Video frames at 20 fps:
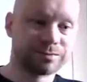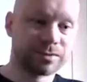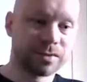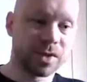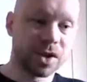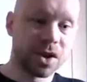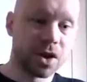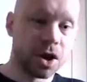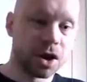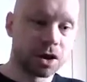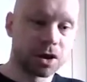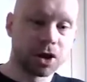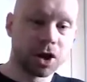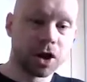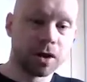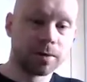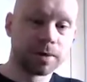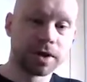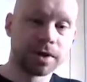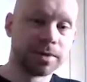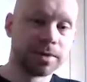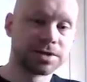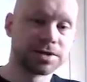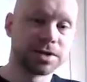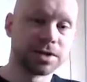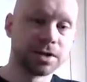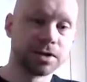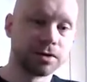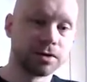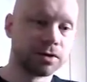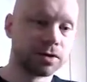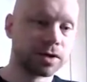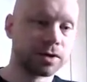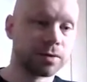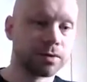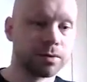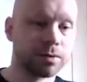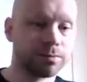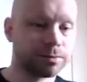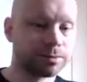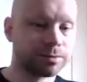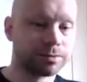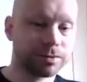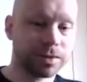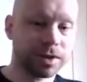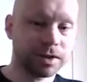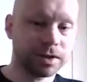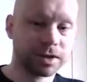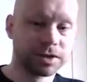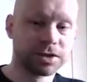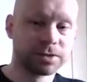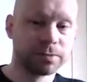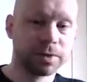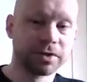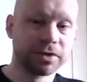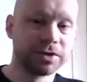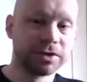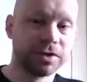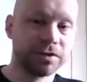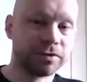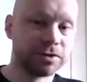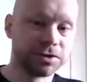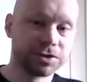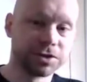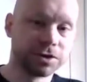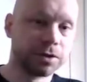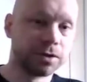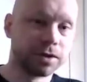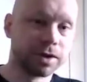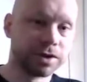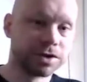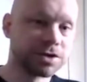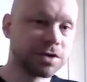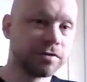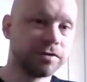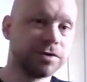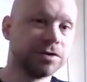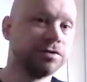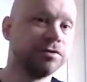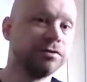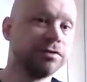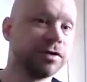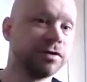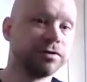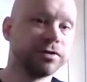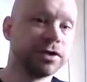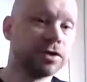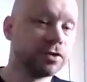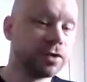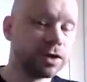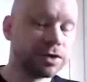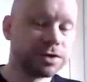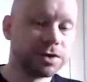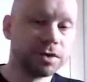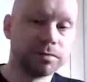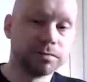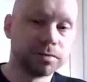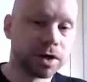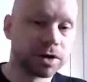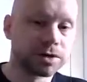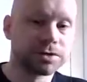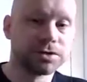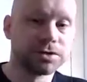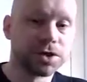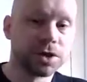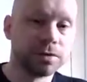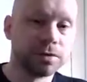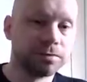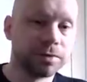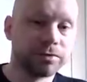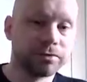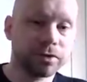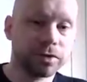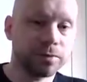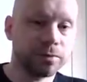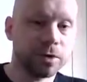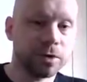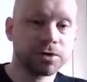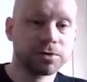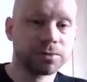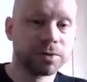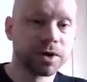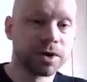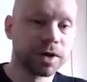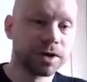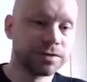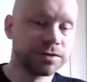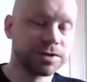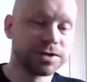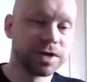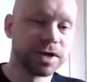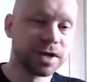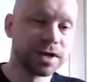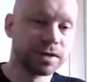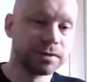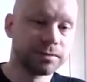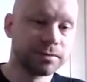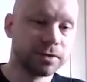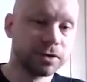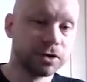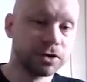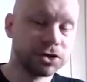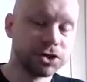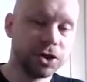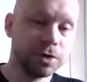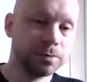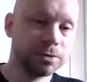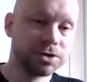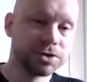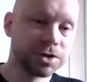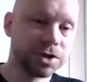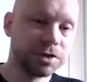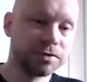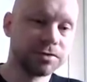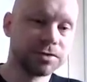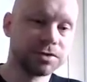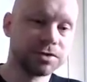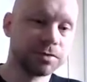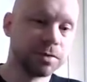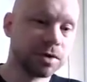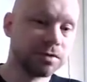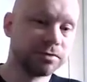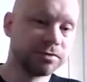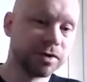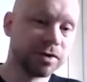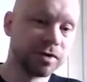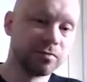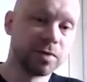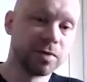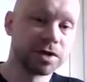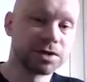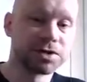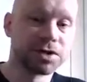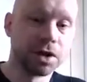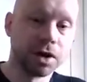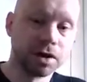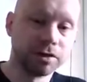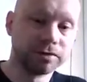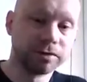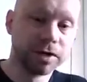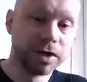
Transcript: not common, I might say, okay, well, let's split the difference and go at like $17.50 or $18 or something. But for the most part, I'd say your cheaper stuff is around $5 off.